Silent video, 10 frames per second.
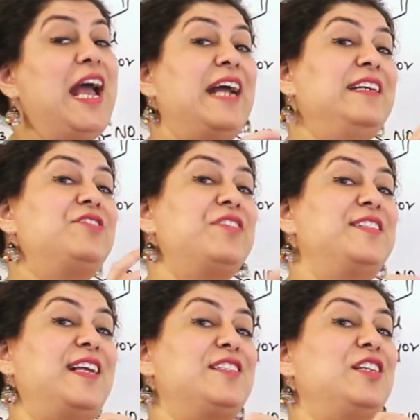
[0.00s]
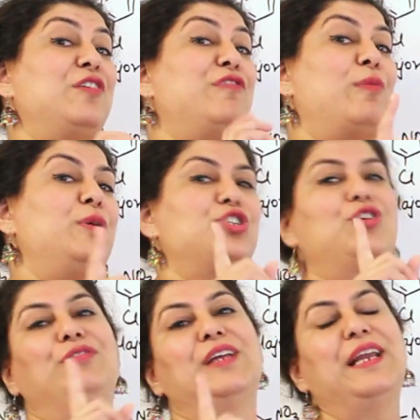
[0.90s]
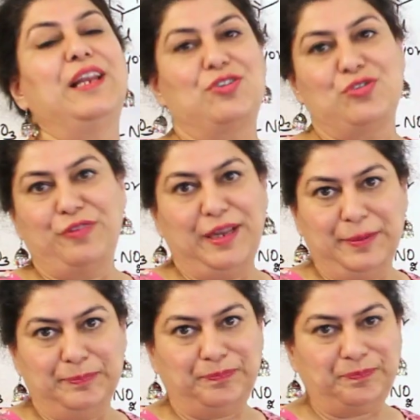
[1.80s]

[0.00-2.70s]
and it results in the formation of the electrophile.